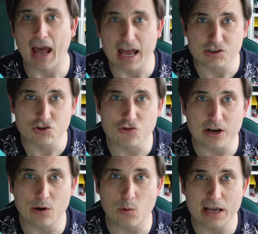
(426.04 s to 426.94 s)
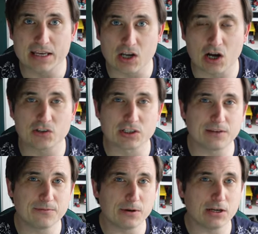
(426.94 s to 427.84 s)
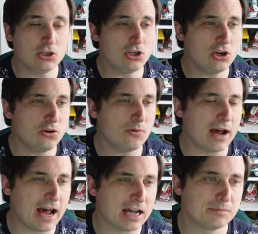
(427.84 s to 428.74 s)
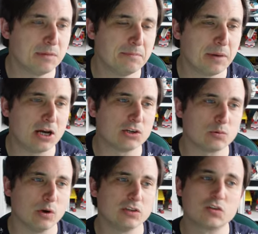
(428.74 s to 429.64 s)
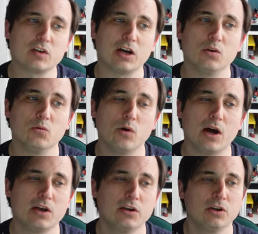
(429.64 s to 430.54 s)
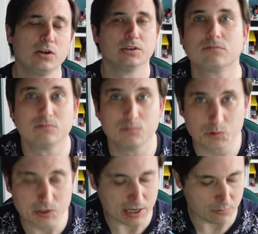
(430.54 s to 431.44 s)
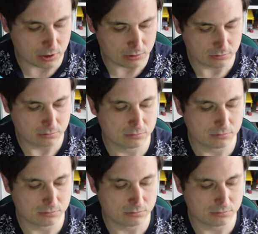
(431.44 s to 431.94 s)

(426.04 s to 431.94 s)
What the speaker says: And straight away it's asking for a new admin password. So we'll set one.